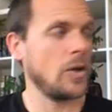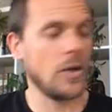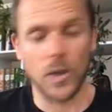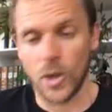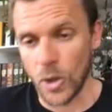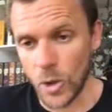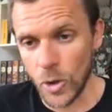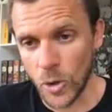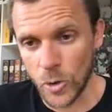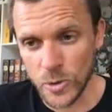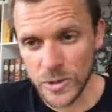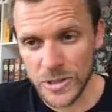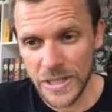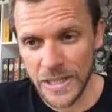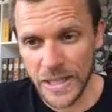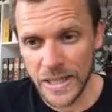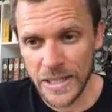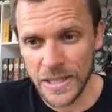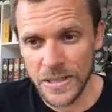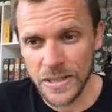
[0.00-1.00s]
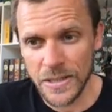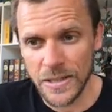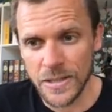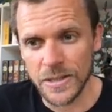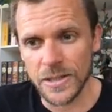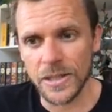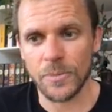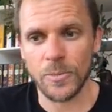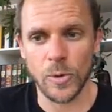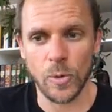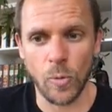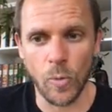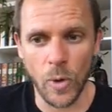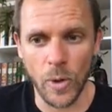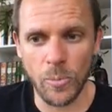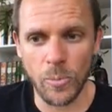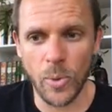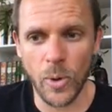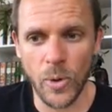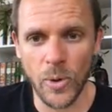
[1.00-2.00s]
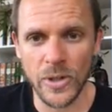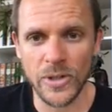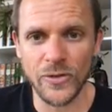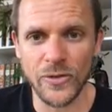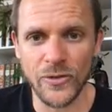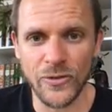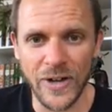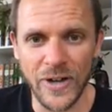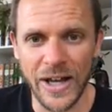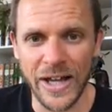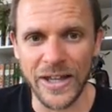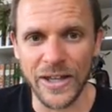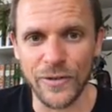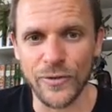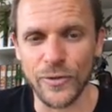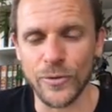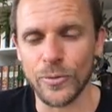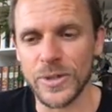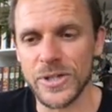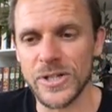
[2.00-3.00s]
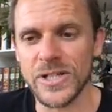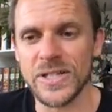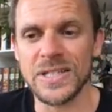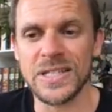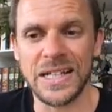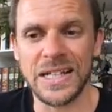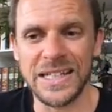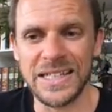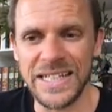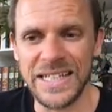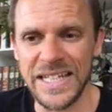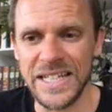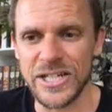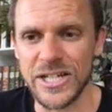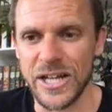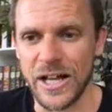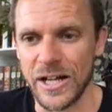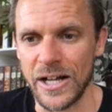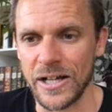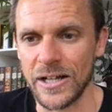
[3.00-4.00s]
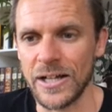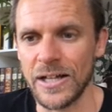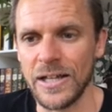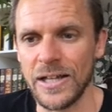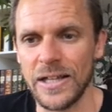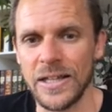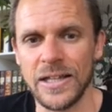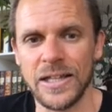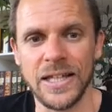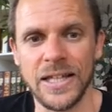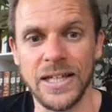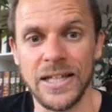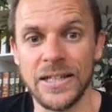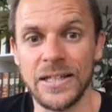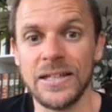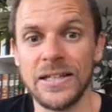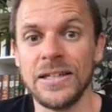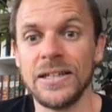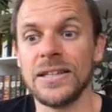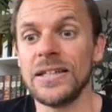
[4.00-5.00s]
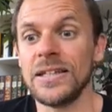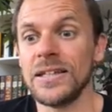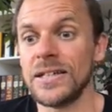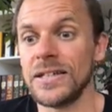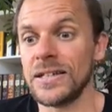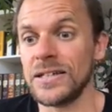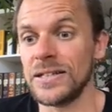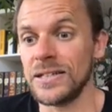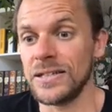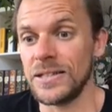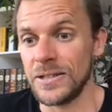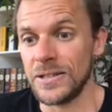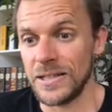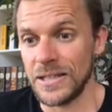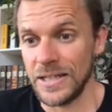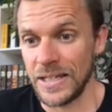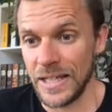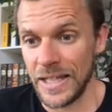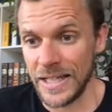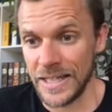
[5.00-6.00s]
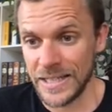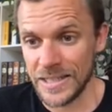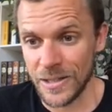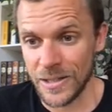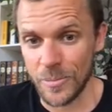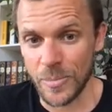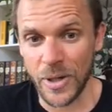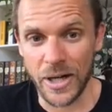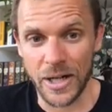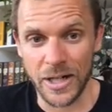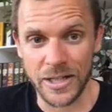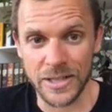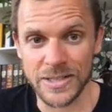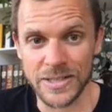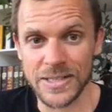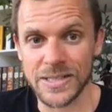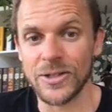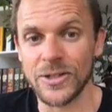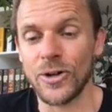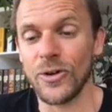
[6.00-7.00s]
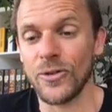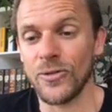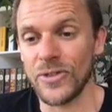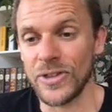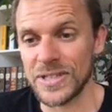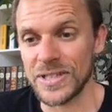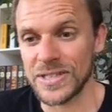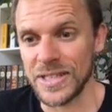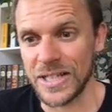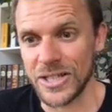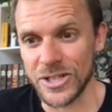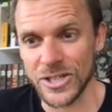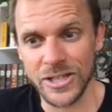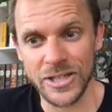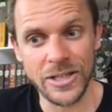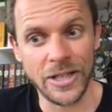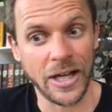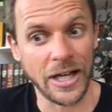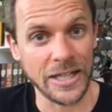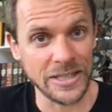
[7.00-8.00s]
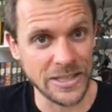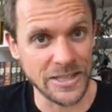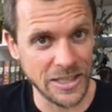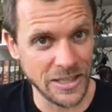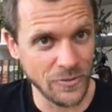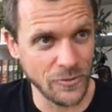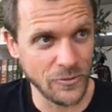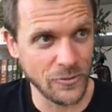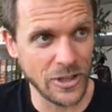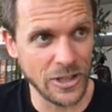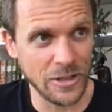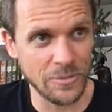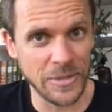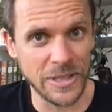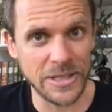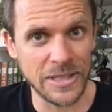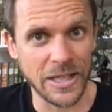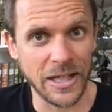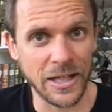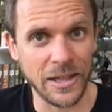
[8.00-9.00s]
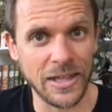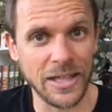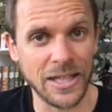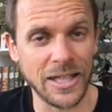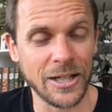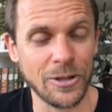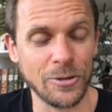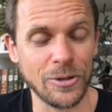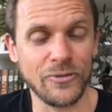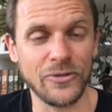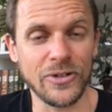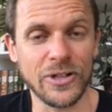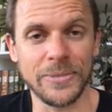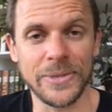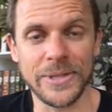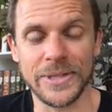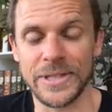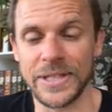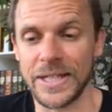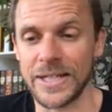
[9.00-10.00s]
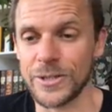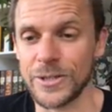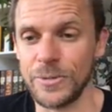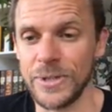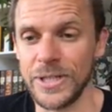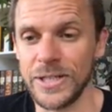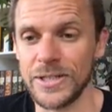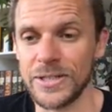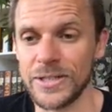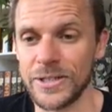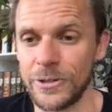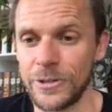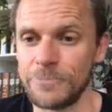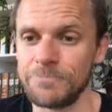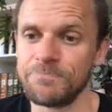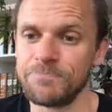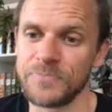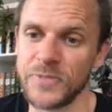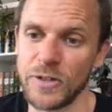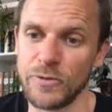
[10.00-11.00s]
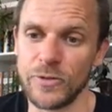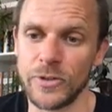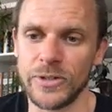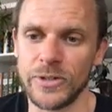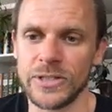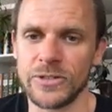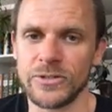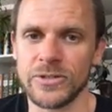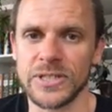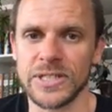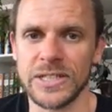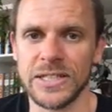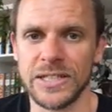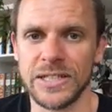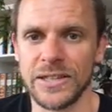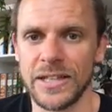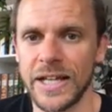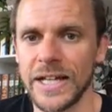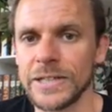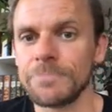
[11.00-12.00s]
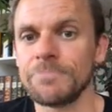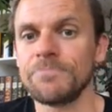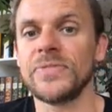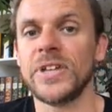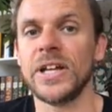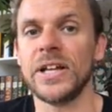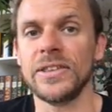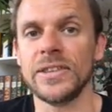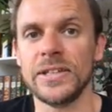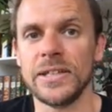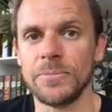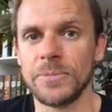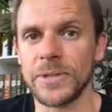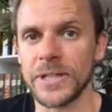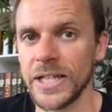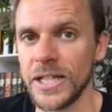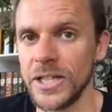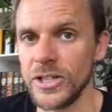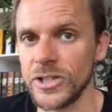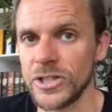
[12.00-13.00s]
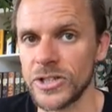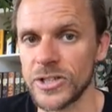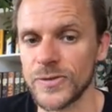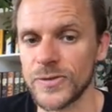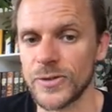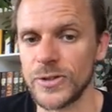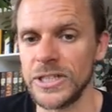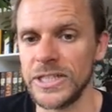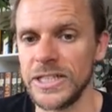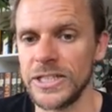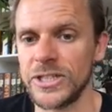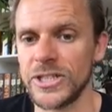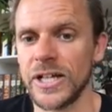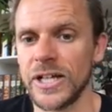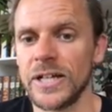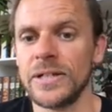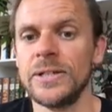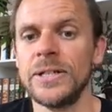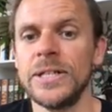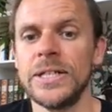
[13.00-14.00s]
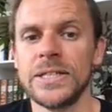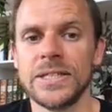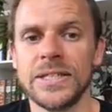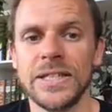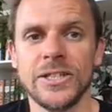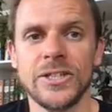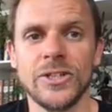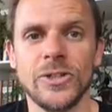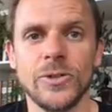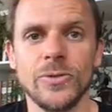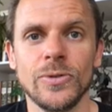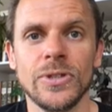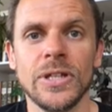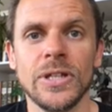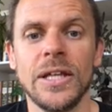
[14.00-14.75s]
Houtian number 1.5, which is Li Zhang, in the later parts of this session. I didn't film it. I think I will film it next week. So if you're interested in that and the applications for Li Zhang, stay tuned